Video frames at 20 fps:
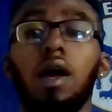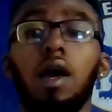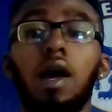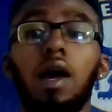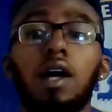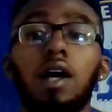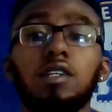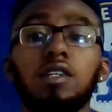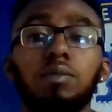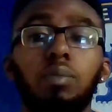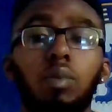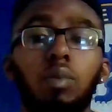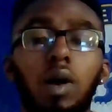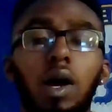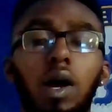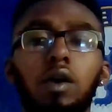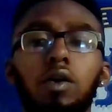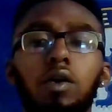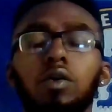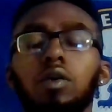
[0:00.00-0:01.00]
as
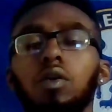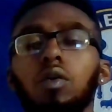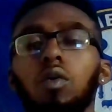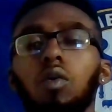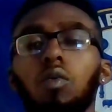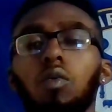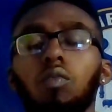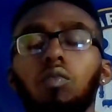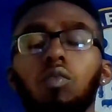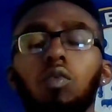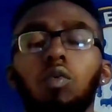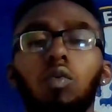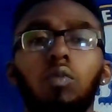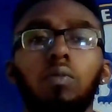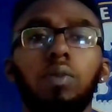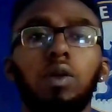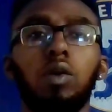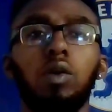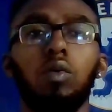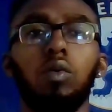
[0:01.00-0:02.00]
Brighton
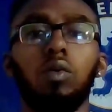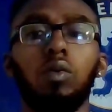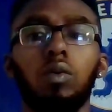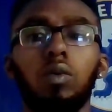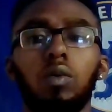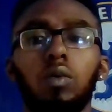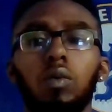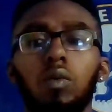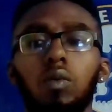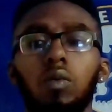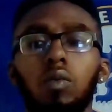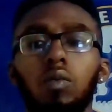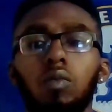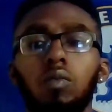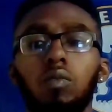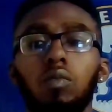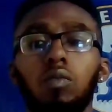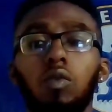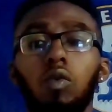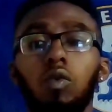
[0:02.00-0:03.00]

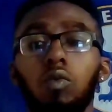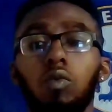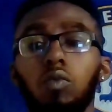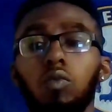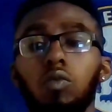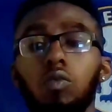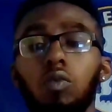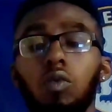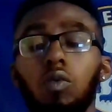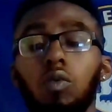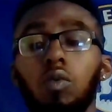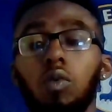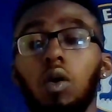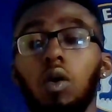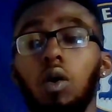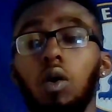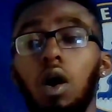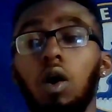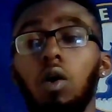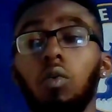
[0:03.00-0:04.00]
are
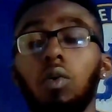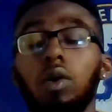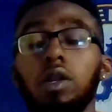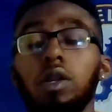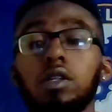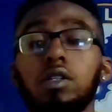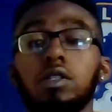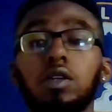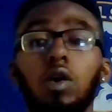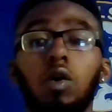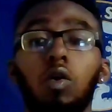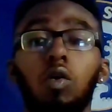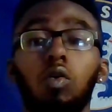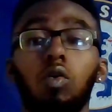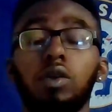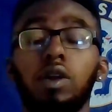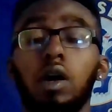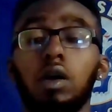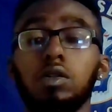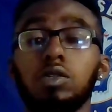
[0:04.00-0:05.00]
willing to
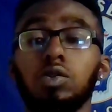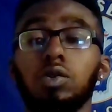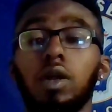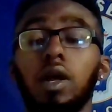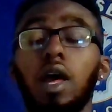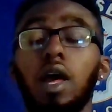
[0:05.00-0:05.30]
hold on to the